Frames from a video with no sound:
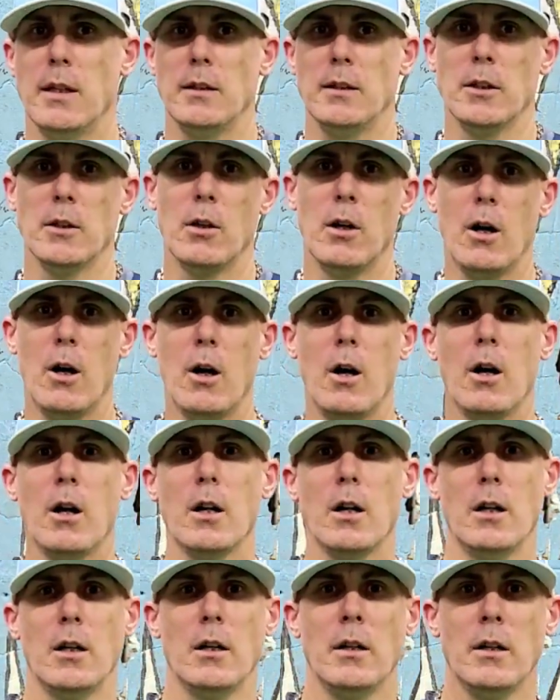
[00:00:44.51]
a little
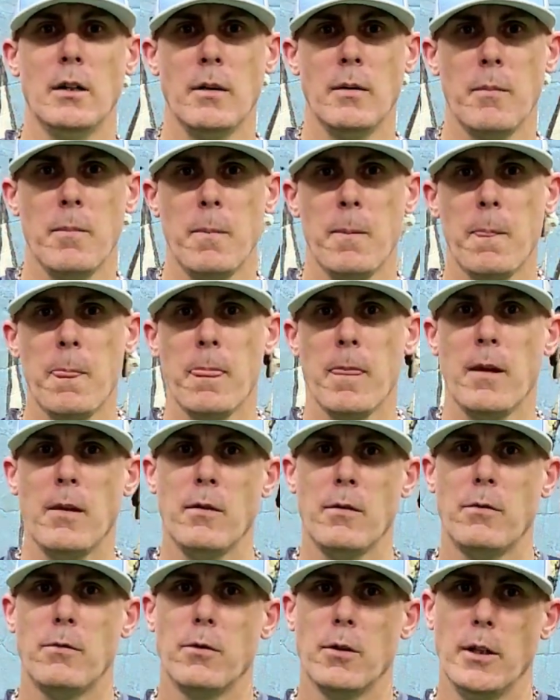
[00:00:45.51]
hard
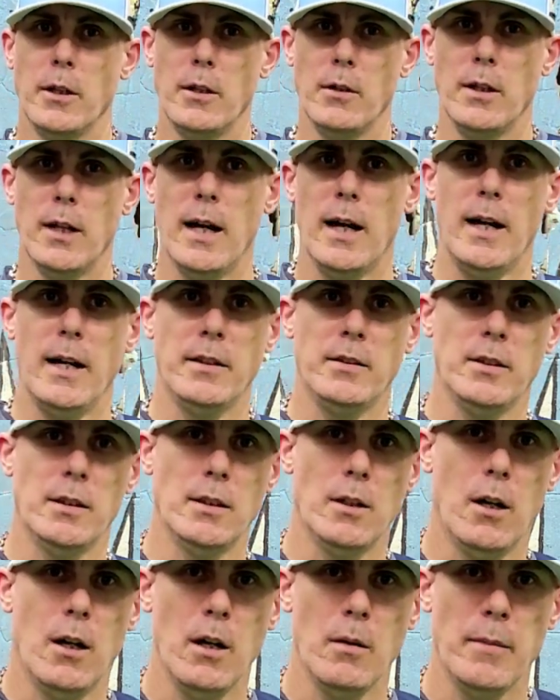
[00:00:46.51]
for you guys in
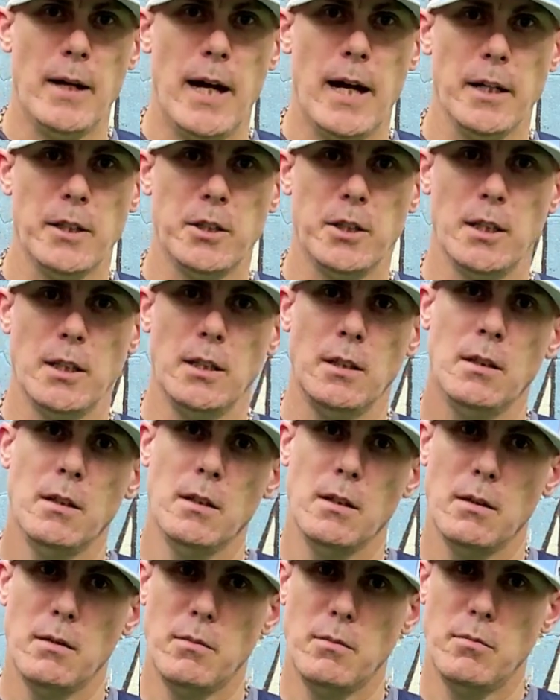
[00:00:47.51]
arm action
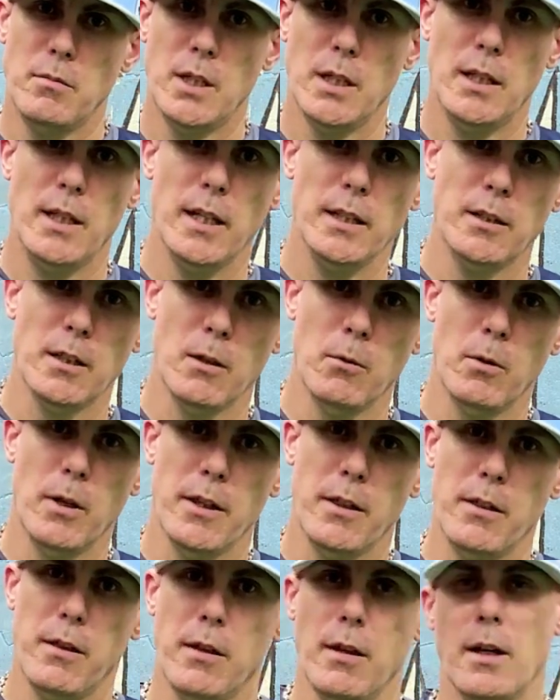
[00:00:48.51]
to get there
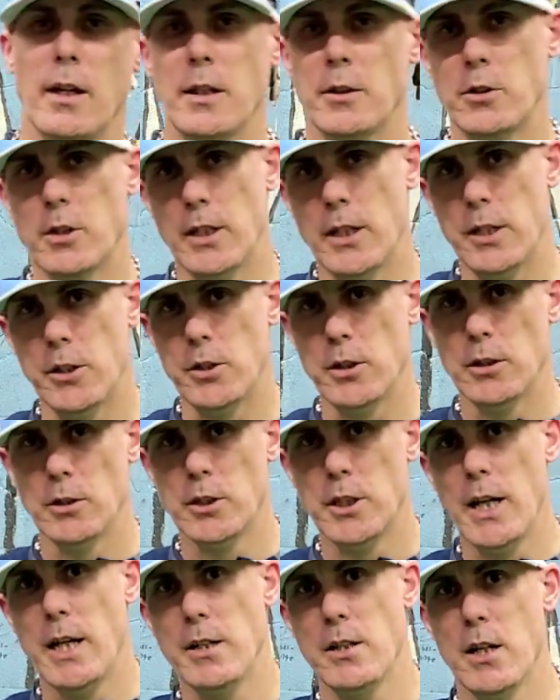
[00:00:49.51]
with a traditional
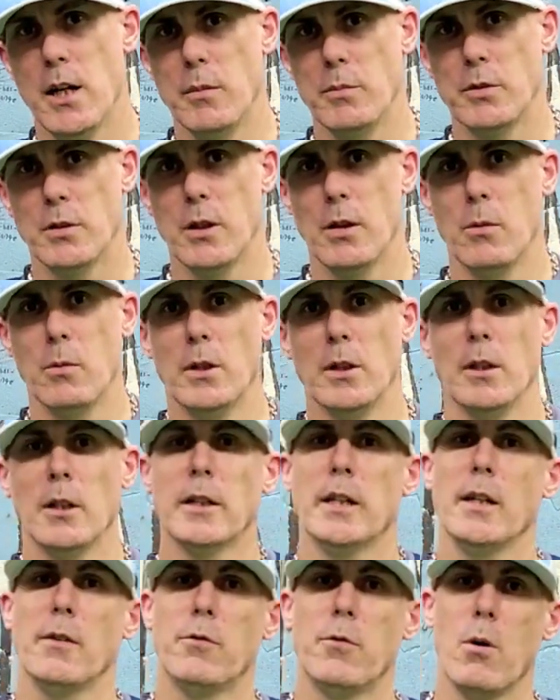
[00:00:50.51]
changeup. So we're
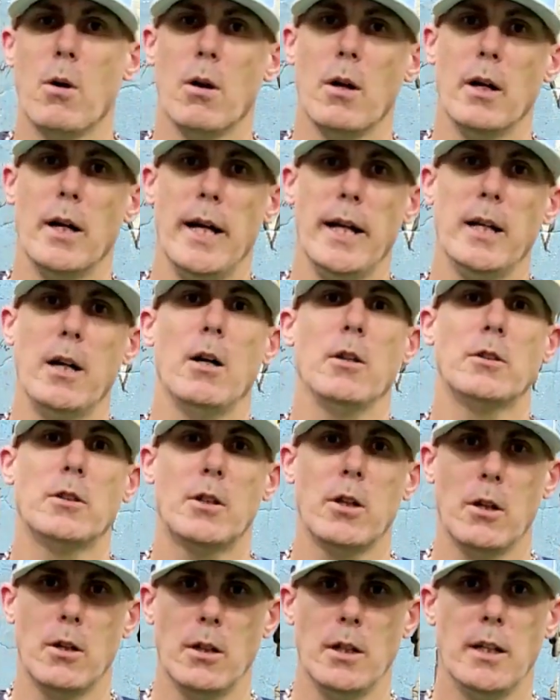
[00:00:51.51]
looking for an
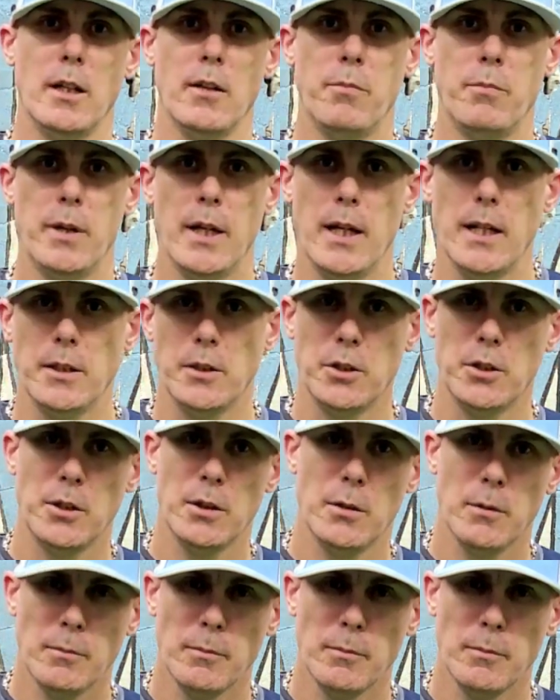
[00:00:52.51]
alternative pitch,